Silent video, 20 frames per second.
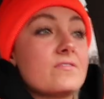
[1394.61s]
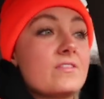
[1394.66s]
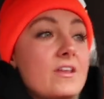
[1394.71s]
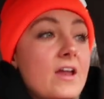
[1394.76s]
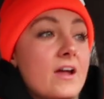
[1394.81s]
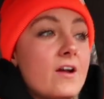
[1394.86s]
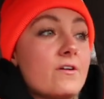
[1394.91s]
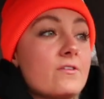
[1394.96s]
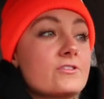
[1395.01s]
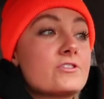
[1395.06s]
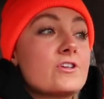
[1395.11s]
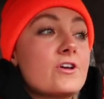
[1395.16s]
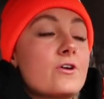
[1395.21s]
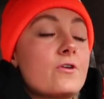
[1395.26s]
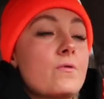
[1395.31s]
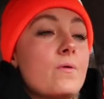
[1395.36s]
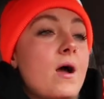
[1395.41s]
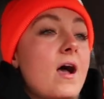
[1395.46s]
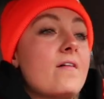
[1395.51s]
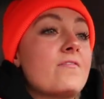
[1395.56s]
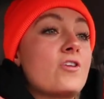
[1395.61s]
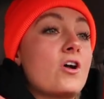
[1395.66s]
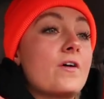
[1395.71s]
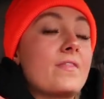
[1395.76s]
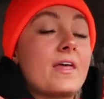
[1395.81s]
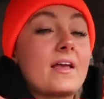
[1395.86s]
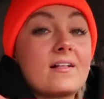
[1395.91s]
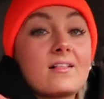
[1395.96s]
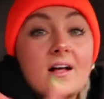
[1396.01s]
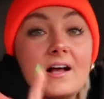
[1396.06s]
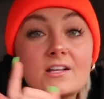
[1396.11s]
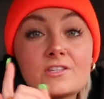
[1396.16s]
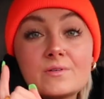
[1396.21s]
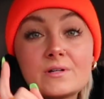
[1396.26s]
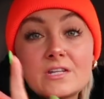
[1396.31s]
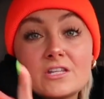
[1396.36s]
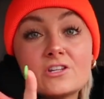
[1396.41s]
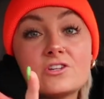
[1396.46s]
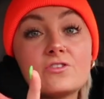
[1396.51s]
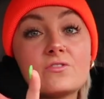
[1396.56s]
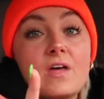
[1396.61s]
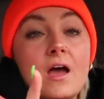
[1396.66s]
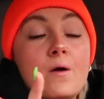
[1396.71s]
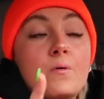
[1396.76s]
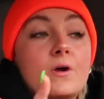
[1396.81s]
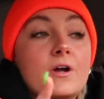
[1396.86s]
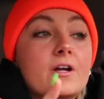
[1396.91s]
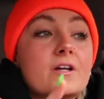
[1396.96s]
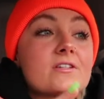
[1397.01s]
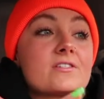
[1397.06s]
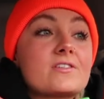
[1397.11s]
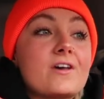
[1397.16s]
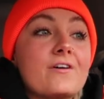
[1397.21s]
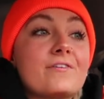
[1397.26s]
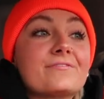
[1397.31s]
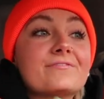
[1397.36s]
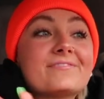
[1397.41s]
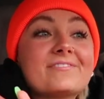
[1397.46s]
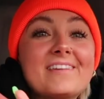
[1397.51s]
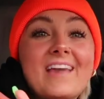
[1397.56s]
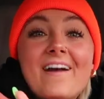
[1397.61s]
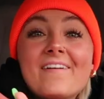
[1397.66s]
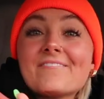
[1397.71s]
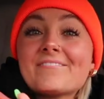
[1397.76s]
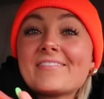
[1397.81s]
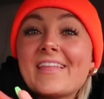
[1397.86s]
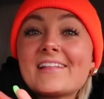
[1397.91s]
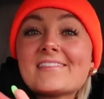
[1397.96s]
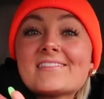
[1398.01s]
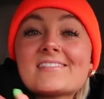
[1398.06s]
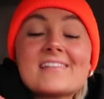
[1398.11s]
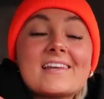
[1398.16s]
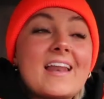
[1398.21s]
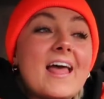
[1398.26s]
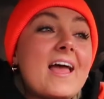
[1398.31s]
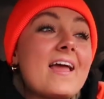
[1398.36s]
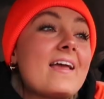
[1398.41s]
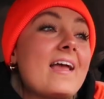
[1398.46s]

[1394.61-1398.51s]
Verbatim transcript: And I also have an online class, so I need to do that work. So yeah, that's today.